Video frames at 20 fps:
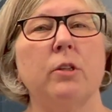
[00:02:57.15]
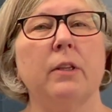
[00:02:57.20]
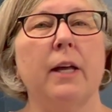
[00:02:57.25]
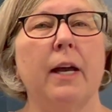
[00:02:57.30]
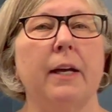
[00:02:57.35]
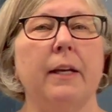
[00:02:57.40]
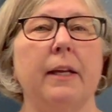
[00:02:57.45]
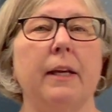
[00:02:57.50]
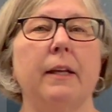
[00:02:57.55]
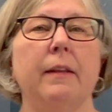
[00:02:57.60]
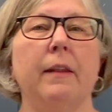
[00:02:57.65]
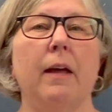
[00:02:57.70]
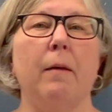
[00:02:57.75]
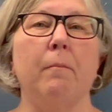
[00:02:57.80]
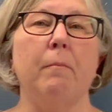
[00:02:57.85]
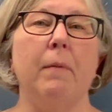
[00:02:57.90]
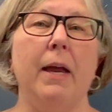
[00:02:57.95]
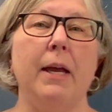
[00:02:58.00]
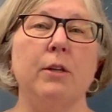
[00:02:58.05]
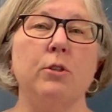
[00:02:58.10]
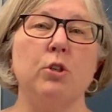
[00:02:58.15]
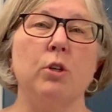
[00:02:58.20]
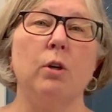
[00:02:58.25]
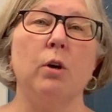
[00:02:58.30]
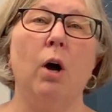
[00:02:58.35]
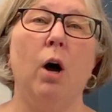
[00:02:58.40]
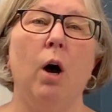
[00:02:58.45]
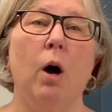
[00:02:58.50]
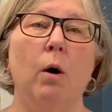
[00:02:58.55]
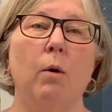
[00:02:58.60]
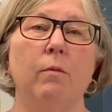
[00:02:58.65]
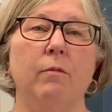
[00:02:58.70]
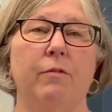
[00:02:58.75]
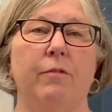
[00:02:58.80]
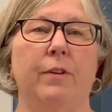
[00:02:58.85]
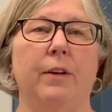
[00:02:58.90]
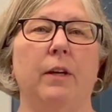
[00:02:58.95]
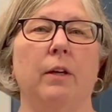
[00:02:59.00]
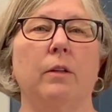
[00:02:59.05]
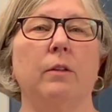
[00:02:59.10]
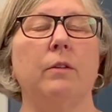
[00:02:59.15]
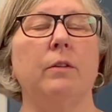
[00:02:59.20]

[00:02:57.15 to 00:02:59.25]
lighting that makes your home feel